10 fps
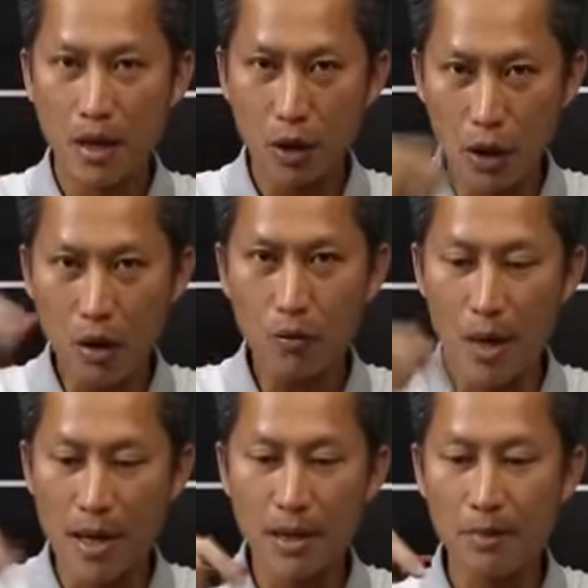
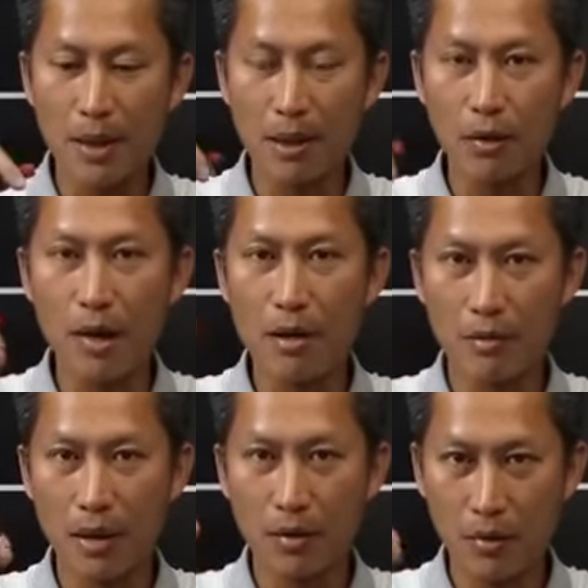clockwise by the crown
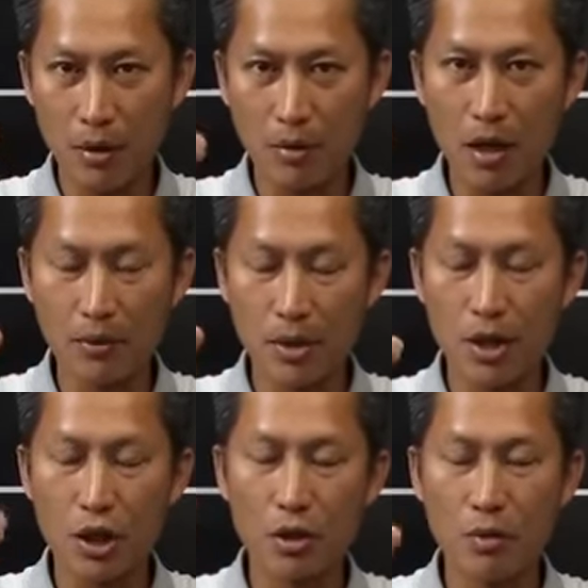at the 3 o'clock
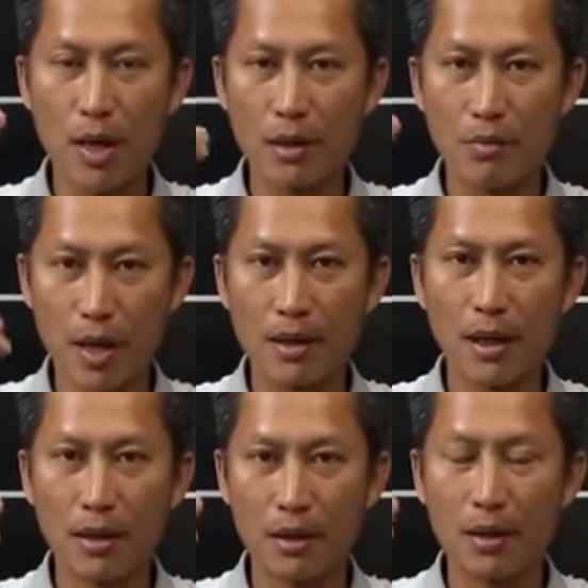position. You wind it,
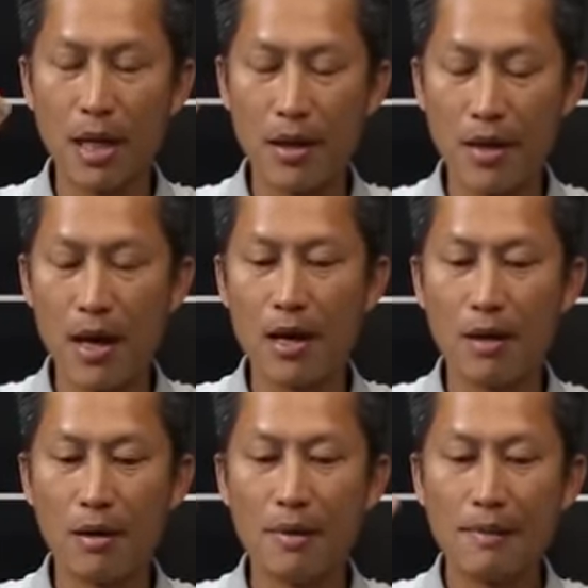and
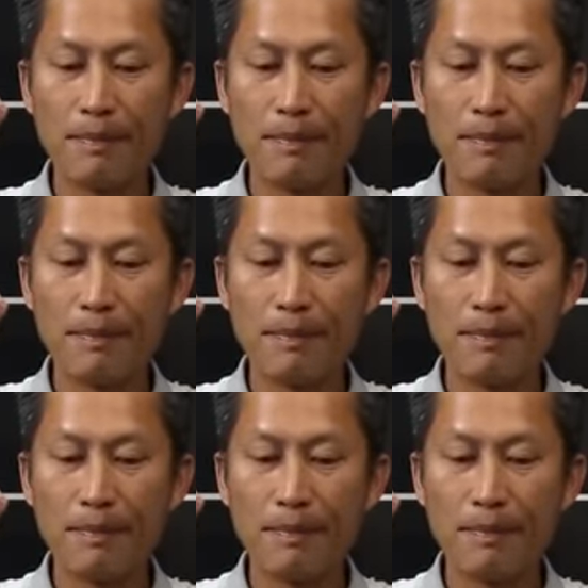then